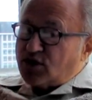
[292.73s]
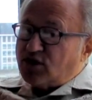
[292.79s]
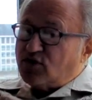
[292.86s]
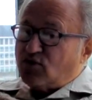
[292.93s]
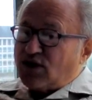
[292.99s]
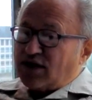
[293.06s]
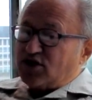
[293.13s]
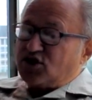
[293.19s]

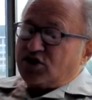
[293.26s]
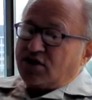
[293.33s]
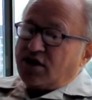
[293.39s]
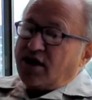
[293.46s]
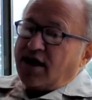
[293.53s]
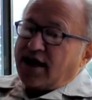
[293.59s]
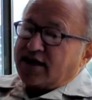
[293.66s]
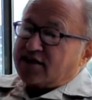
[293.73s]
aggression,
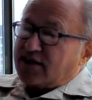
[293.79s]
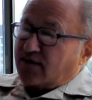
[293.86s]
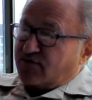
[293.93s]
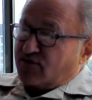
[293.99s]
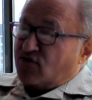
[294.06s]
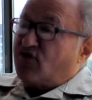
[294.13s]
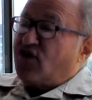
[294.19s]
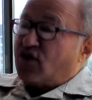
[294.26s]
except
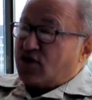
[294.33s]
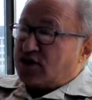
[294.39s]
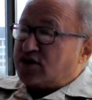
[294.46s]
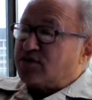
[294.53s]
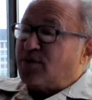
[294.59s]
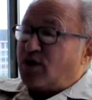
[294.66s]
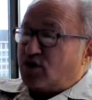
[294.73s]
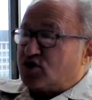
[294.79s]
for very
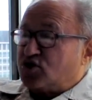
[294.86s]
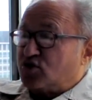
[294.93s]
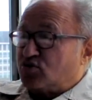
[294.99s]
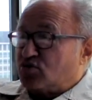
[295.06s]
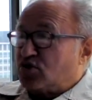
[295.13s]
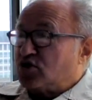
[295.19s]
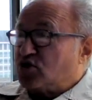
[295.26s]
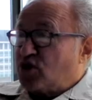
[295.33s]
small
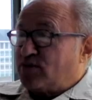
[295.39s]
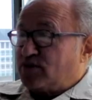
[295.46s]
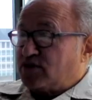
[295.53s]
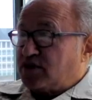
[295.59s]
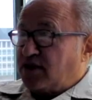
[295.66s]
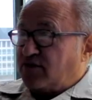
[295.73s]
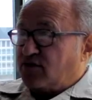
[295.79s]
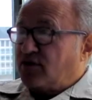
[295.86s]
children, is
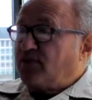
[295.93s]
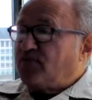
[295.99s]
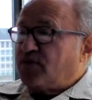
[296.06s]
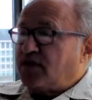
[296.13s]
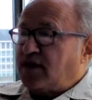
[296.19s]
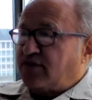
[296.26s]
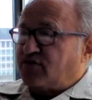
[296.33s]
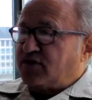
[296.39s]
almost
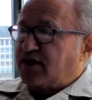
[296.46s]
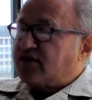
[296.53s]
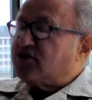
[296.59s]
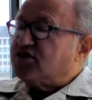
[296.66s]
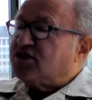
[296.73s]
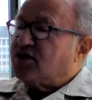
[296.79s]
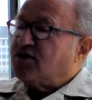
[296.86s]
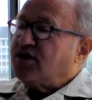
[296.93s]
never
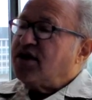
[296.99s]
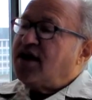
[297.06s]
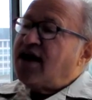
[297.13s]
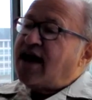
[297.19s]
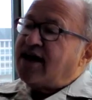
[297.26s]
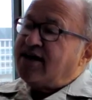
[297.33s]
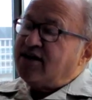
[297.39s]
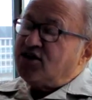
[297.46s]
necessary.
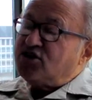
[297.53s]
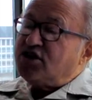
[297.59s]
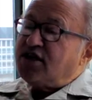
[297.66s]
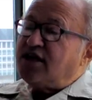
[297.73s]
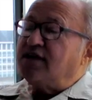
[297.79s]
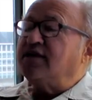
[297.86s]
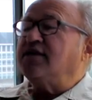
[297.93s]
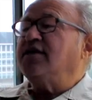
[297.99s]
And
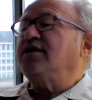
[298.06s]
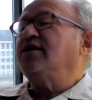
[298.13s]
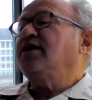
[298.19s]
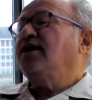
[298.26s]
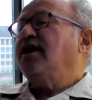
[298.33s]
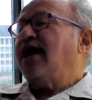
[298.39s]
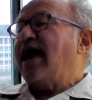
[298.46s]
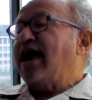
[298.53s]

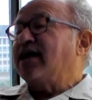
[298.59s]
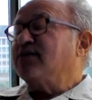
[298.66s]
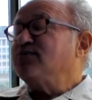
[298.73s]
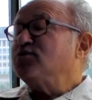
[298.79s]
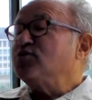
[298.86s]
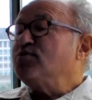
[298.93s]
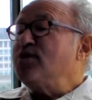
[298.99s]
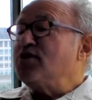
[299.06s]
incidentally, Adam
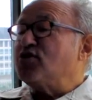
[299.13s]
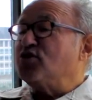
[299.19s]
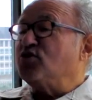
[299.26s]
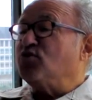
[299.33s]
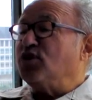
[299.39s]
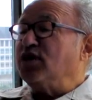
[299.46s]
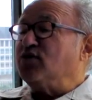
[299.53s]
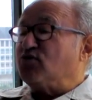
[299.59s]
Smith
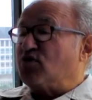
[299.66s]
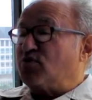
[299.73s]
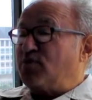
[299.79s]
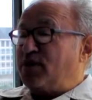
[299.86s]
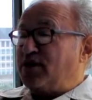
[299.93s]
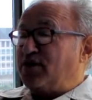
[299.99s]
agreed with me,